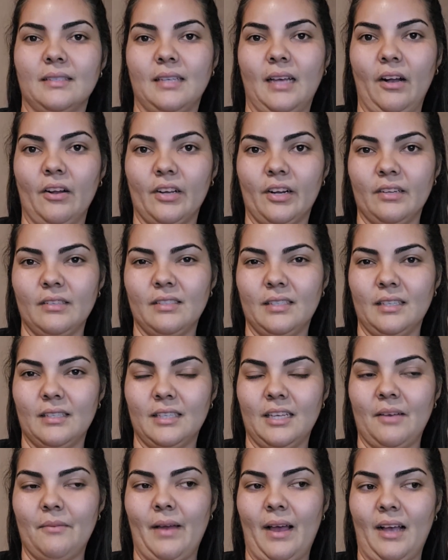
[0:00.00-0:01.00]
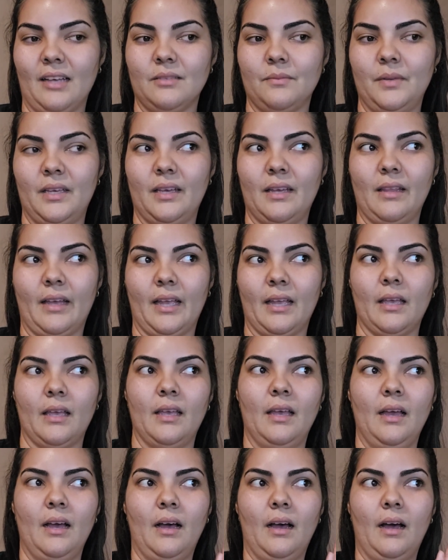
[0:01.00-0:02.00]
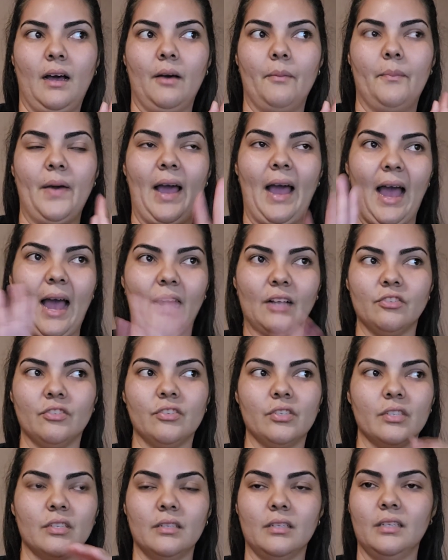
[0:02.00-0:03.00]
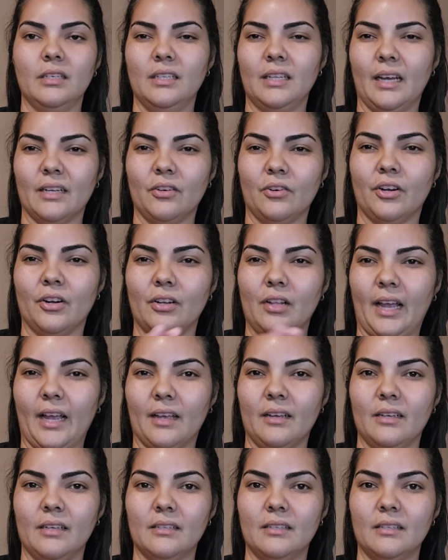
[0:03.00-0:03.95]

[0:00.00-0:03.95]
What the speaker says: healthcare system as being like a patch collector, like